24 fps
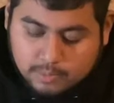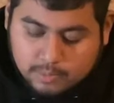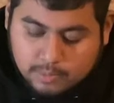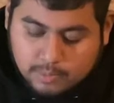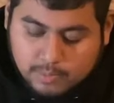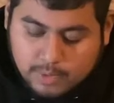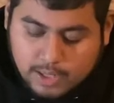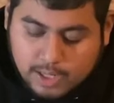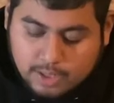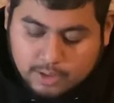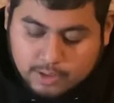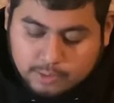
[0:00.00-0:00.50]

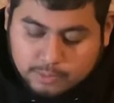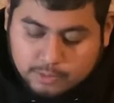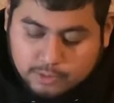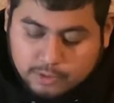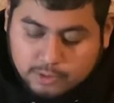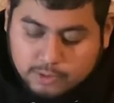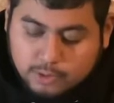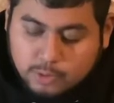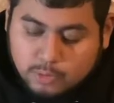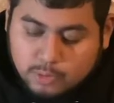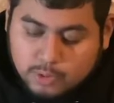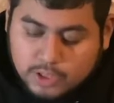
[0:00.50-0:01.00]
how he was
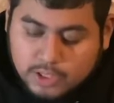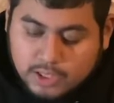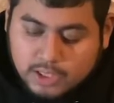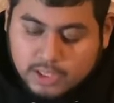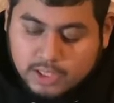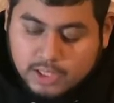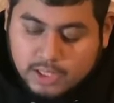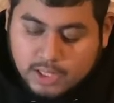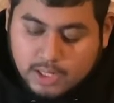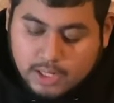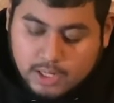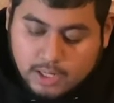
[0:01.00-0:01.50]
doing,
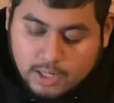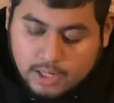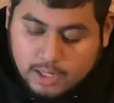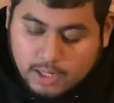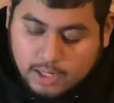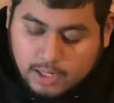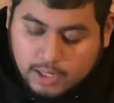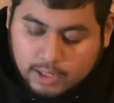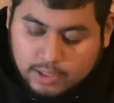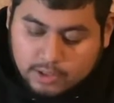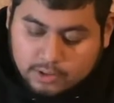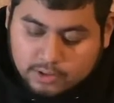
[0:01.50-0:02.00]

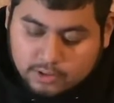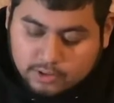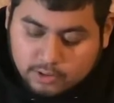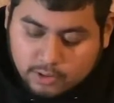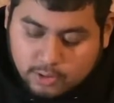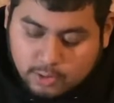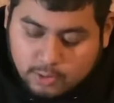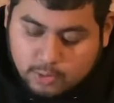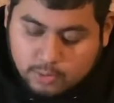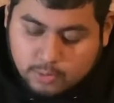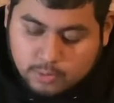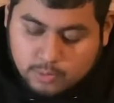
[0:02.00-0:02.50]
and
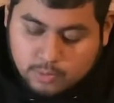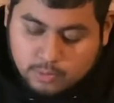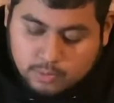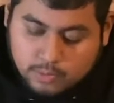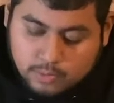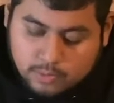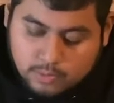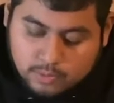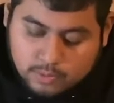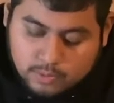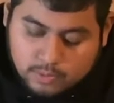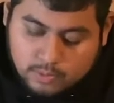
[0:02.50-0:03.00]
so
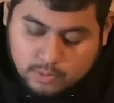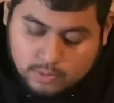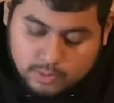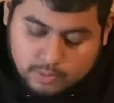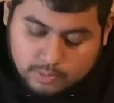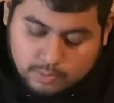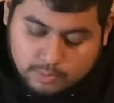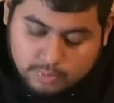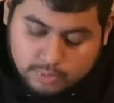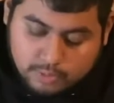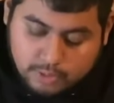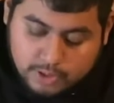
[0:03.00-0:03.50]

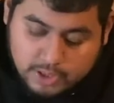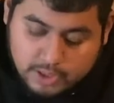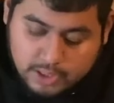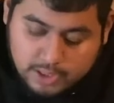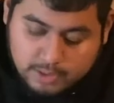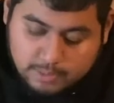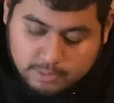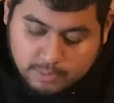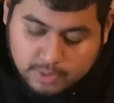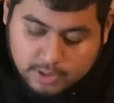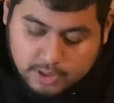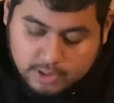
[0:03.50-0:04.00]
pretty
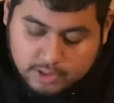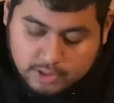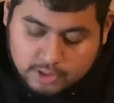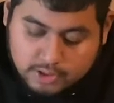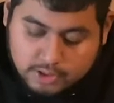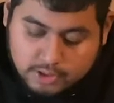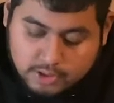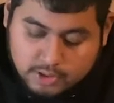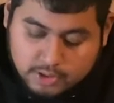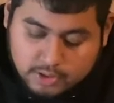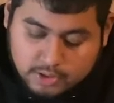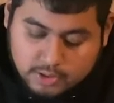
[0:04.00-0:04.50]

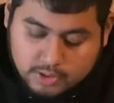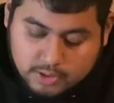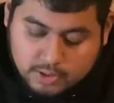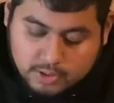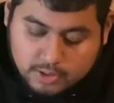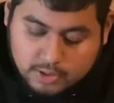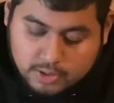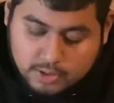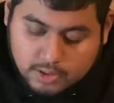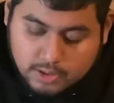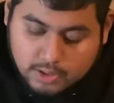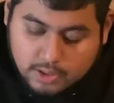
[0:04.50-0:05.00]
much
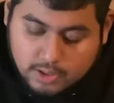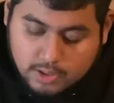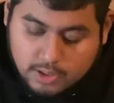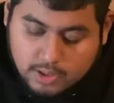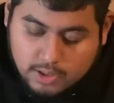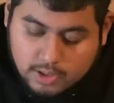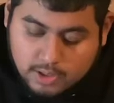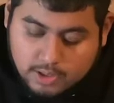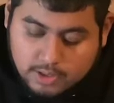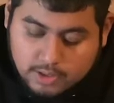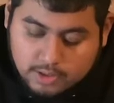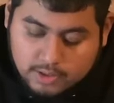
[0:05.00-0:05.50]

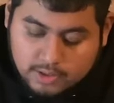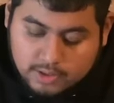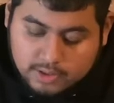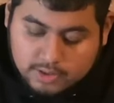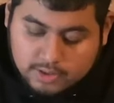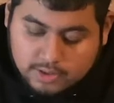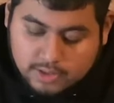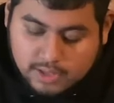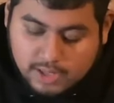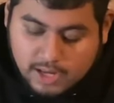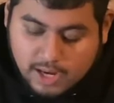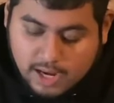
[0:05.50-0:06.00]
this
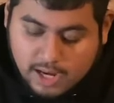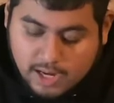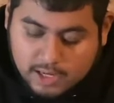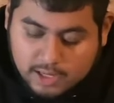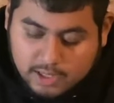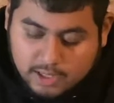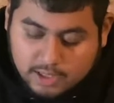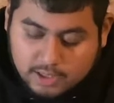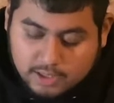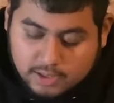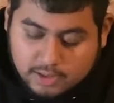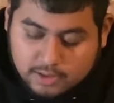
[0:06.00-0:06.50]

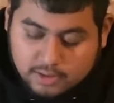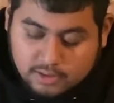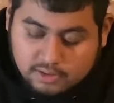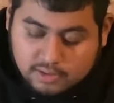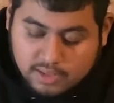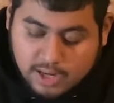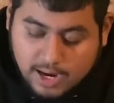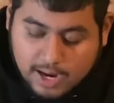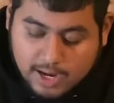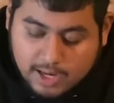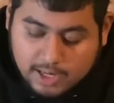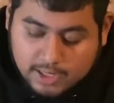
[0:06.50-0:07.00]
guy
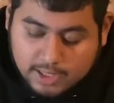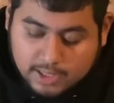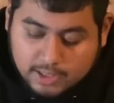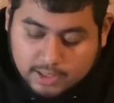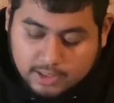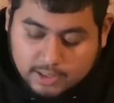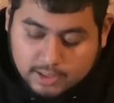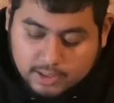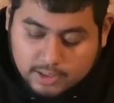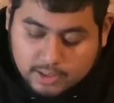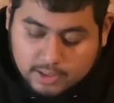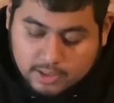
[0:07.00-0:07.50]
died
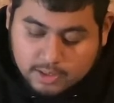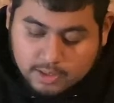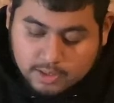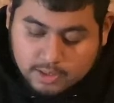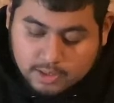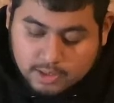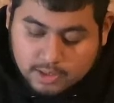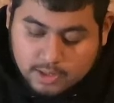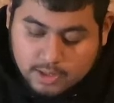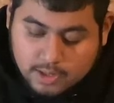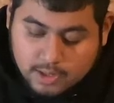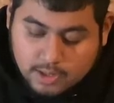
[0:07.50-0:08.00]

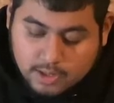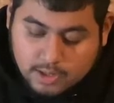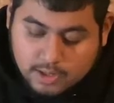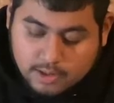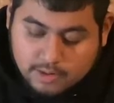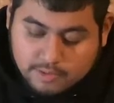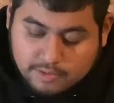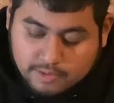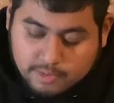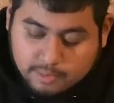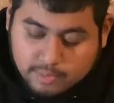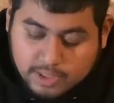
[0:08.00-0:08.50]

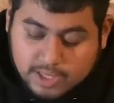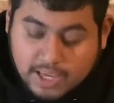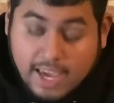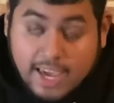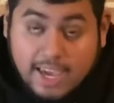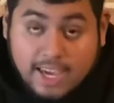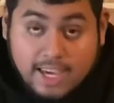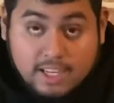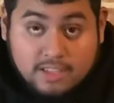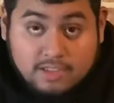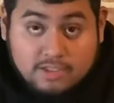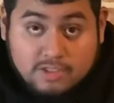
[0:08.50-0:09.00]
from
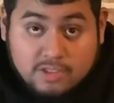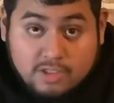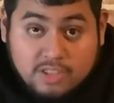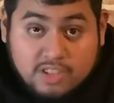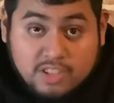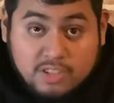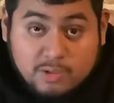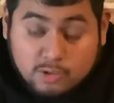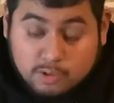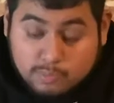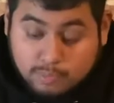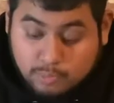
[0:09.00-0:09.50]
cancer. I think
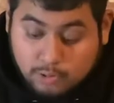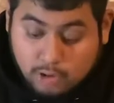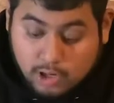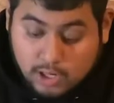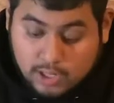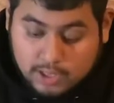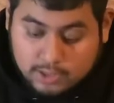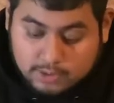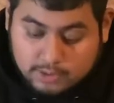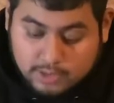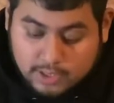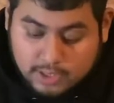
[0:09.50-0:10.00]
it was
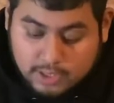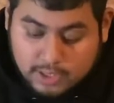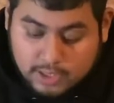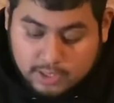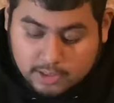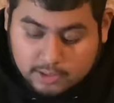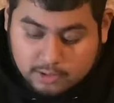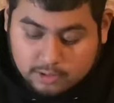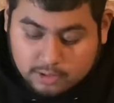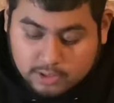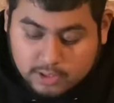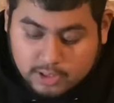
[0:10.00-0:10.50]
prostate
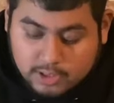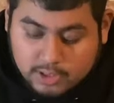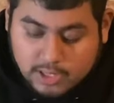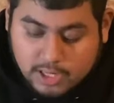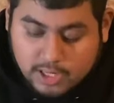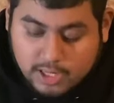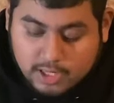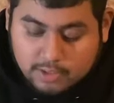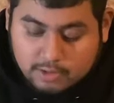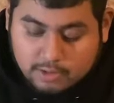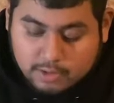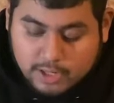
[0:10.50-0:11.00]
cancer he
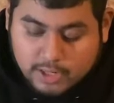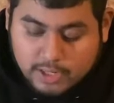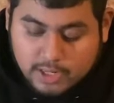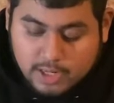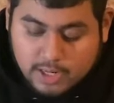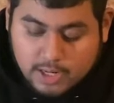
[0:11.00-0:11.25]
died, right?